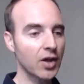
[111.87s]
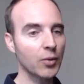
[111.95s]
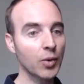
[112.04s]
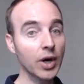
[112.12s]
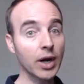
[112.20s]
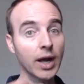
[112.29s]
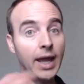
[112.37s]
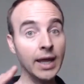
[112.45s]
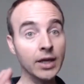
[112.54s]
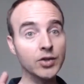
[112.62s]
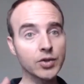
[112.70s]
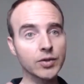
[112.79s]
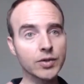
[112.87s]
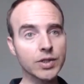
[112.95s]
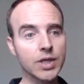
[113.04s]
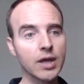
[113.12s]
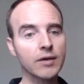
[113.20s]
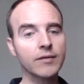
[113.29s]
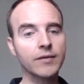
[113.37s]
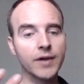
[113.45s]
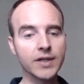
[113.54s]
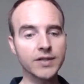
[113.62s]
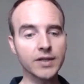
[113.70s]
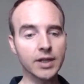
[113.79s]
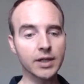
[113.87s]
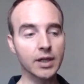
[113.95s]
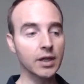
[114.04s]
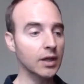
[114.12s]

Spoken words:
where angels visited